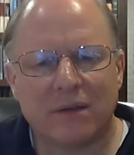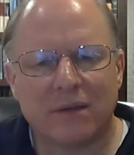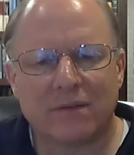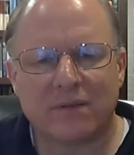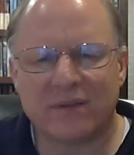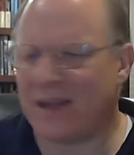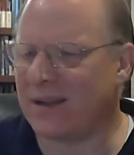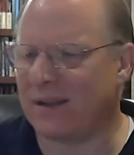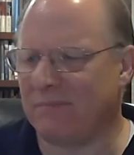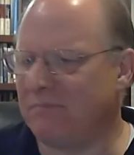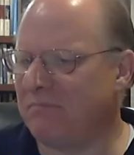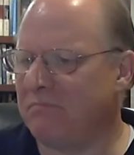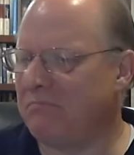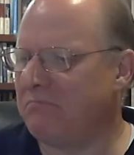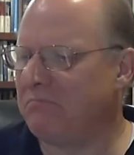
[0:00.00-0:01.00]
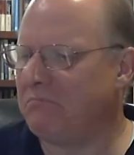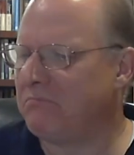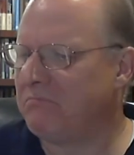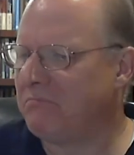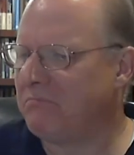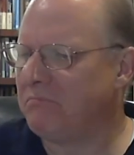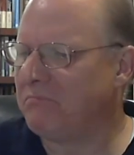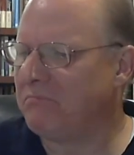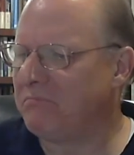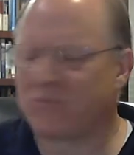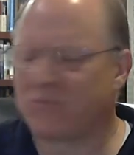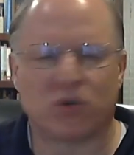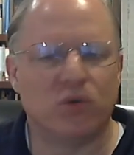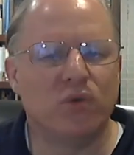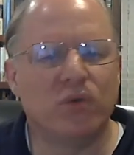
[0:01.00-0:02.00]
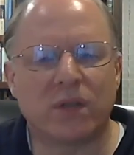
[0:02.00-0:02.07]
It's not a truth